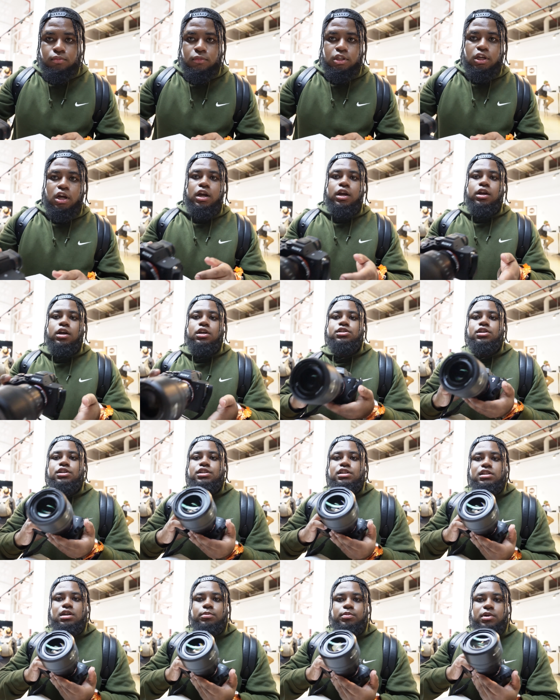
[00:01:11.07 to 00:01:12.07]
All right, y'all. So I
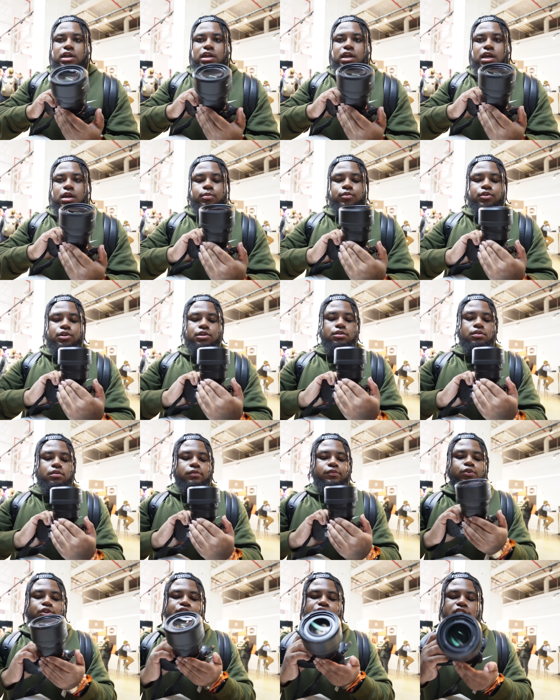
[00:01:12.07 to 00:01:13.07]
just got my camera.
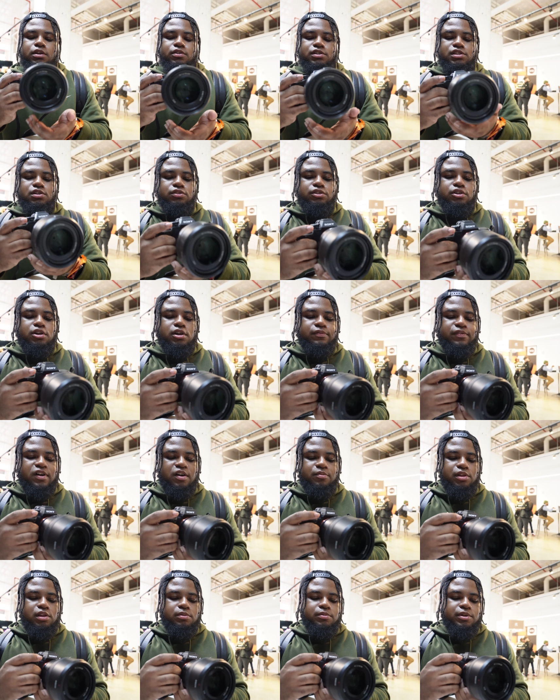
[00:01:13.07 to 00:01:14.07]
Unfortunately, there was no
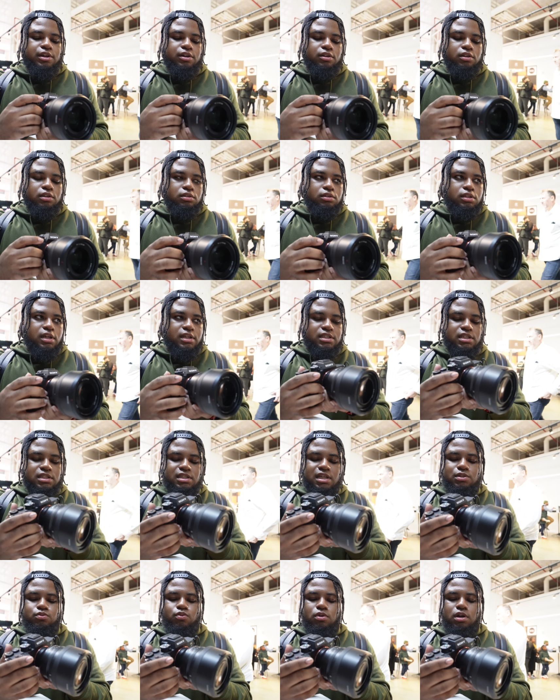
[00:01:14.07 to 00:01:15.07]
35 millimeter lenses.
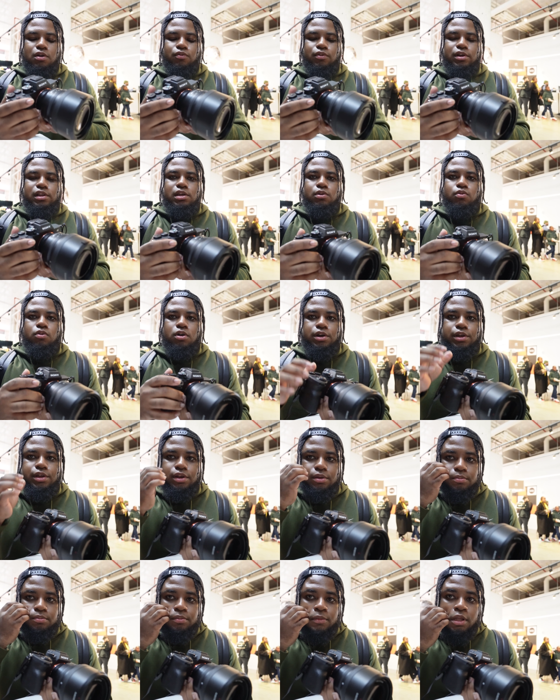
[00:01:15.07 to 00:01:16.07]
That's what I really
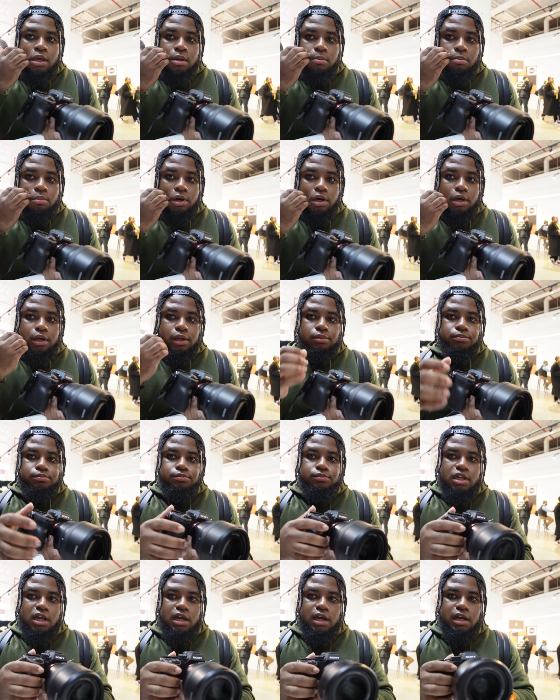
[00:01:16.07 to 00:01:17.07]
wanted. But
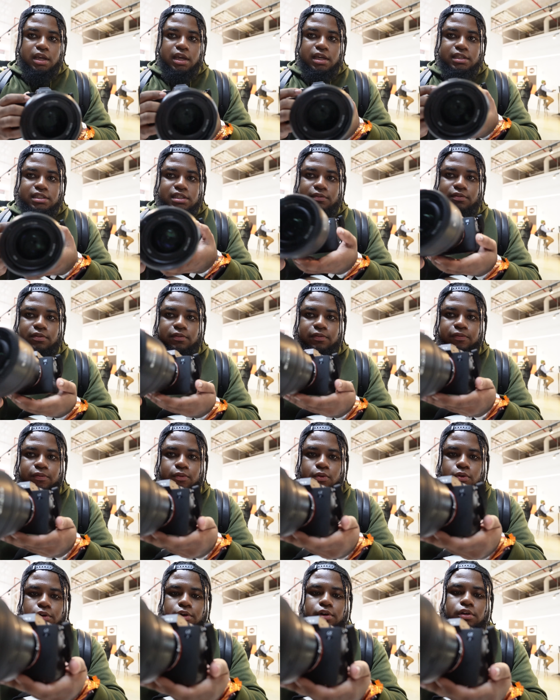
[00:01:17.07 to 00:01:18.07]
I got an A7 IV.
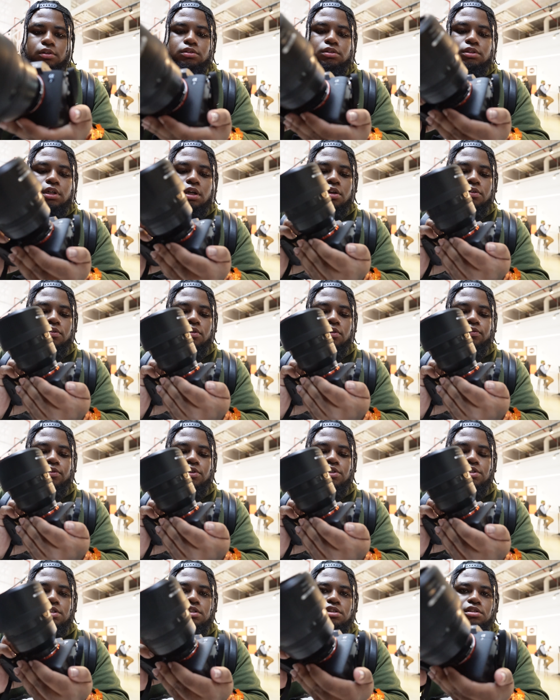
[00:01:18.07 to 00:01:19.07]
I don't know if you
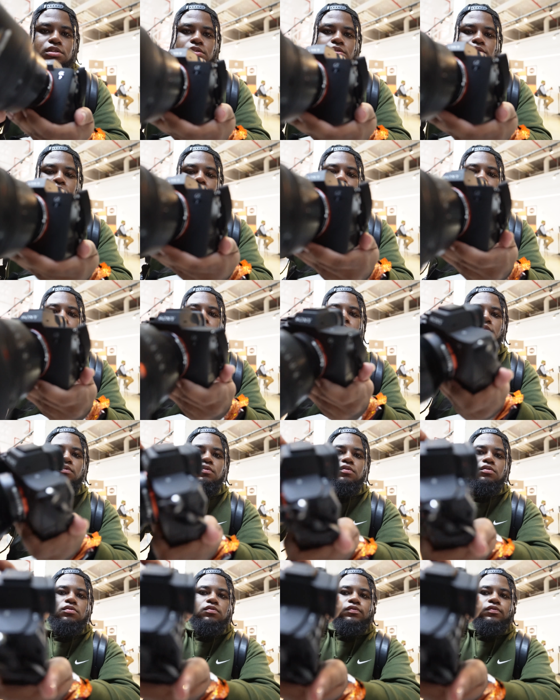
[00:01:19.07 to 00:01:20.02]
can see it. A7 IV.